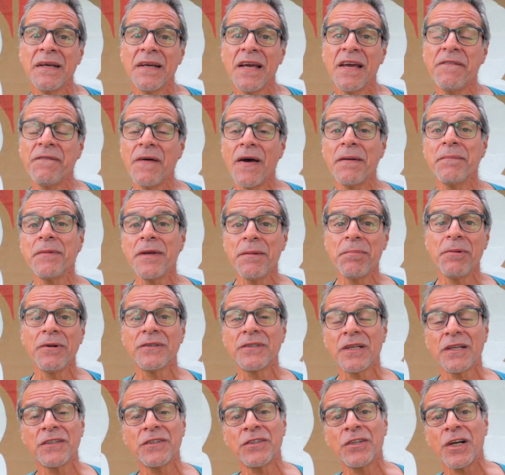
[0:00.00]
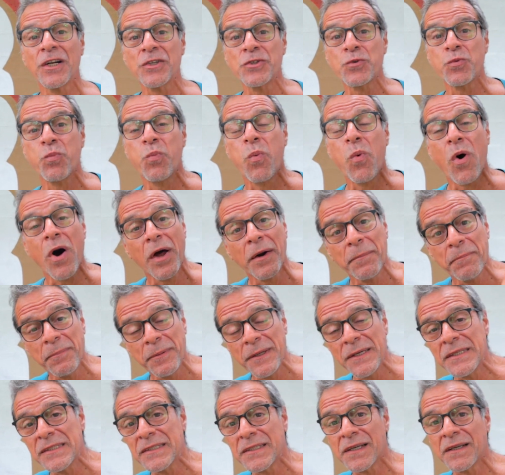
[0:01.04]
if I'm able to touch one
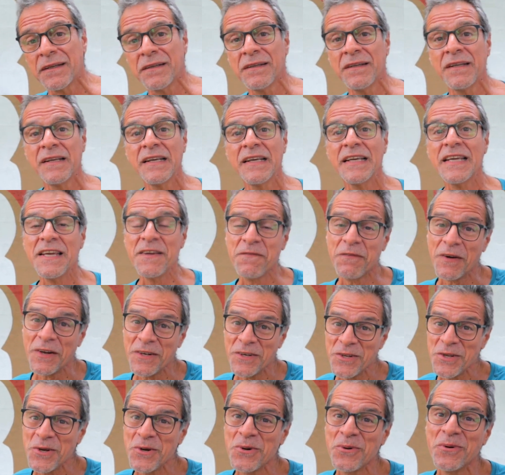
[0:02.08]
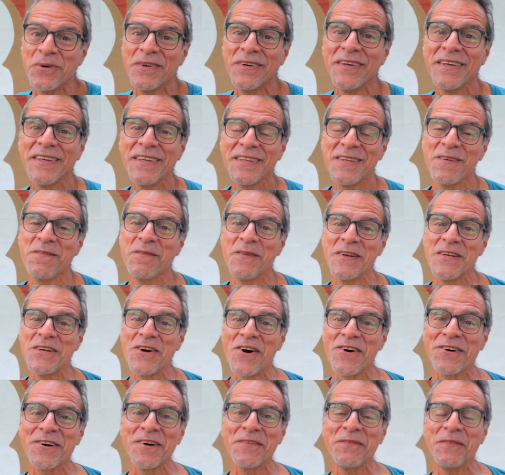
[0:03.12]
person, even you, the
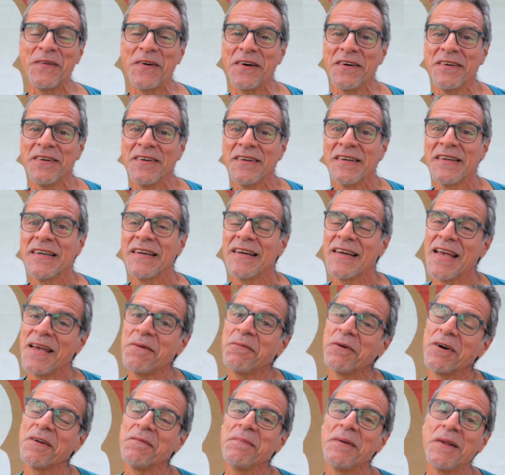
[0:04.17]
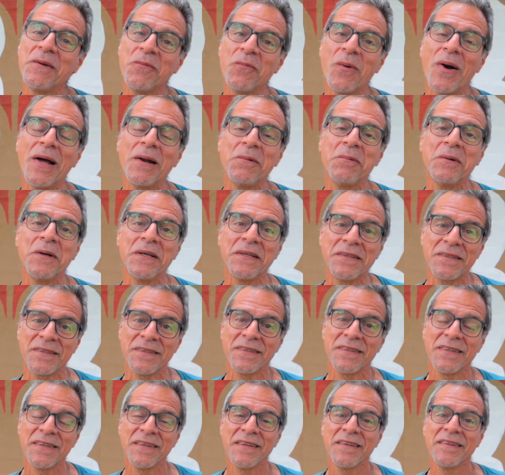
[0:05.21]
videographer, it would have been well worth
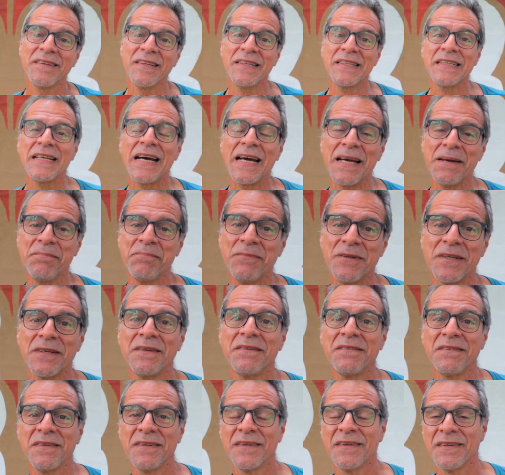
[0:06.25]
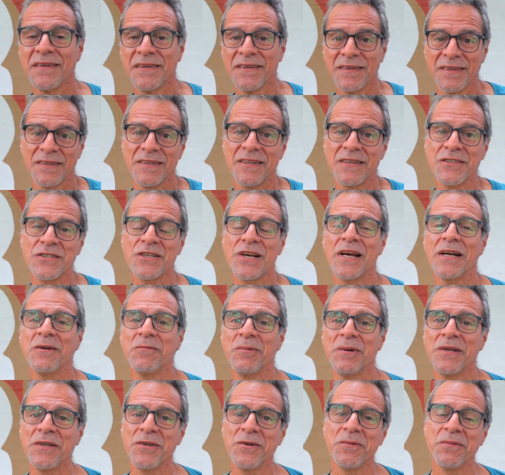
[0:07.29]
the time to chat
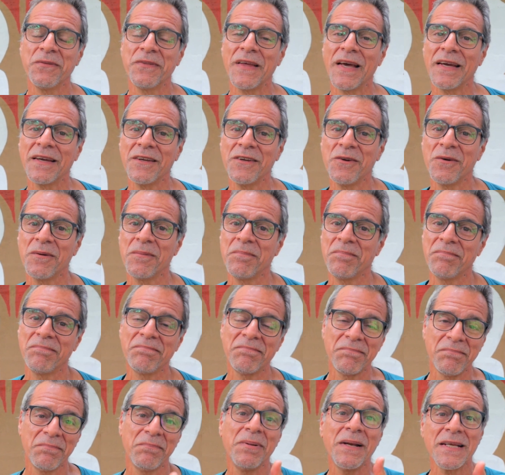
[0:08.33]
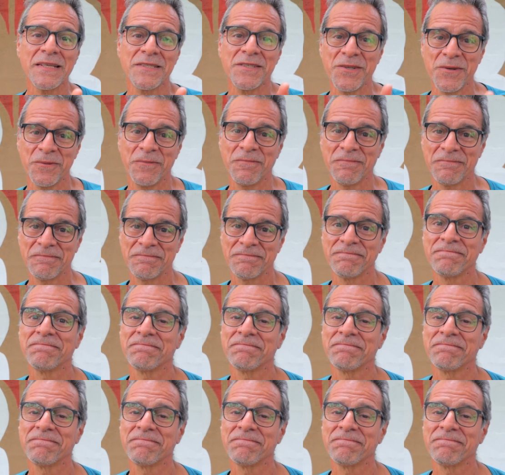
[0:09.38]
with you. Thank you and bless you.